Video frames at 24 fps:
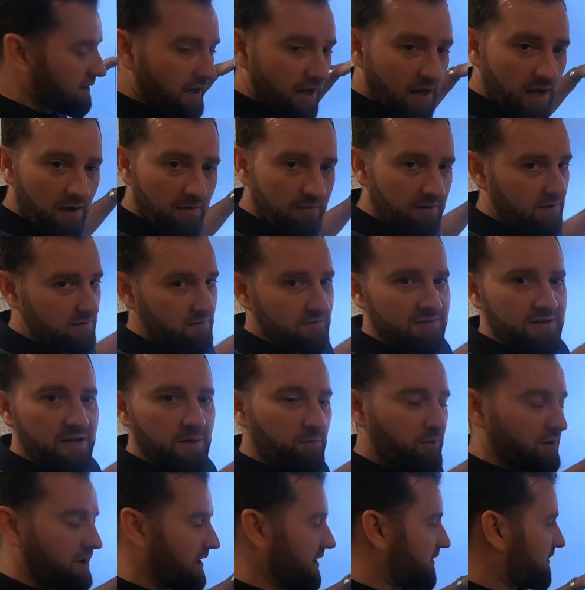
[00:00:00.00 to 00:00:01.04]
uh, and
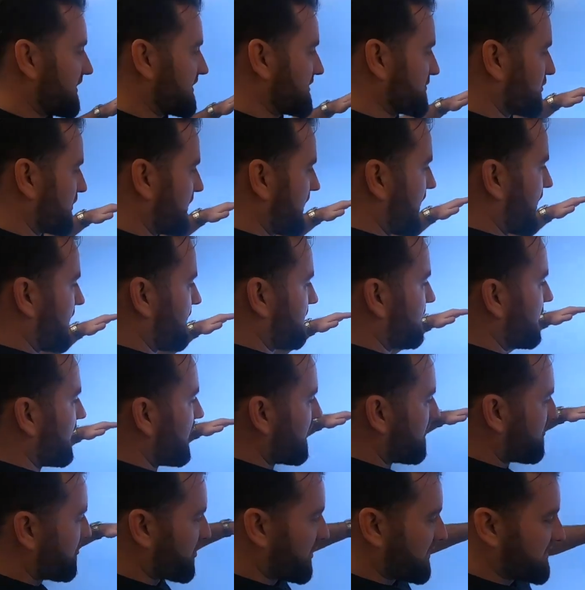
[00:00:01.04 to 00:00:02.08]
temperate areas will have
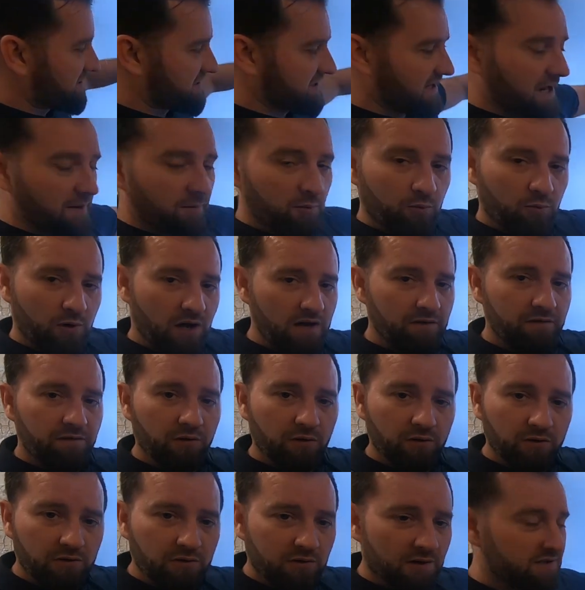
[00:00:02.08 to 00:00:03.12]
pretty stable
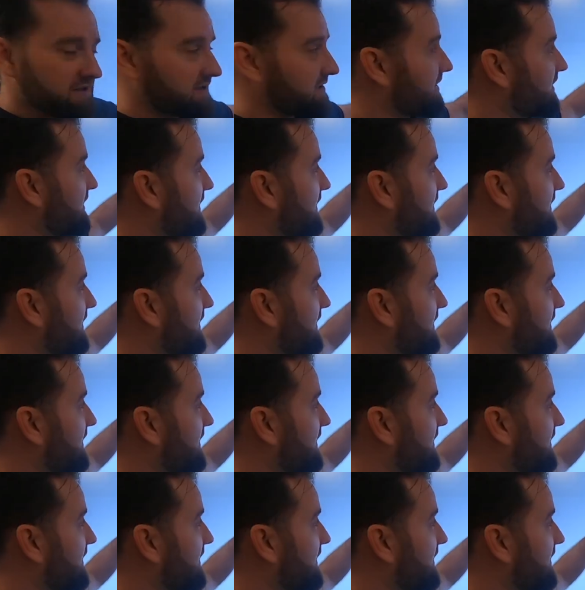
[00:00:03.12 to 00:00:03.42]
rainfall across the